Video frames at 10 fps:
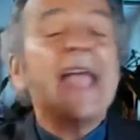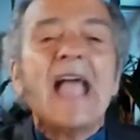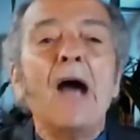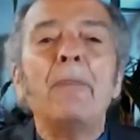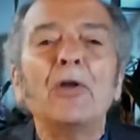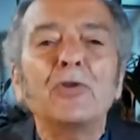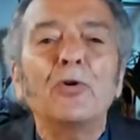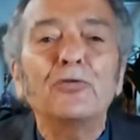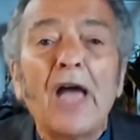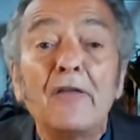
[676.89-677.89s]
Hey, how about
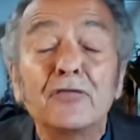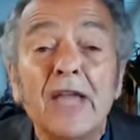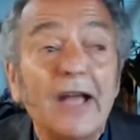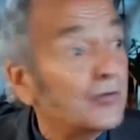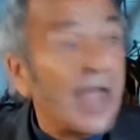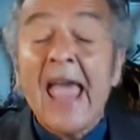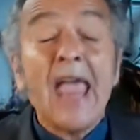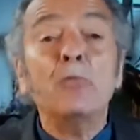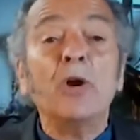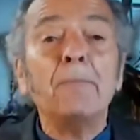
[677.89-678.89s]
those Afghans?
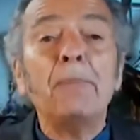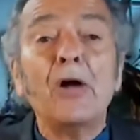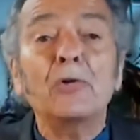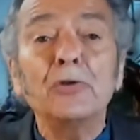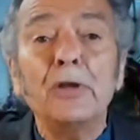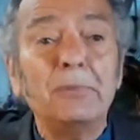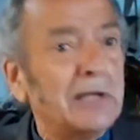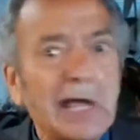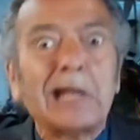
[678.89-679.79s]
Hey, what about Libya?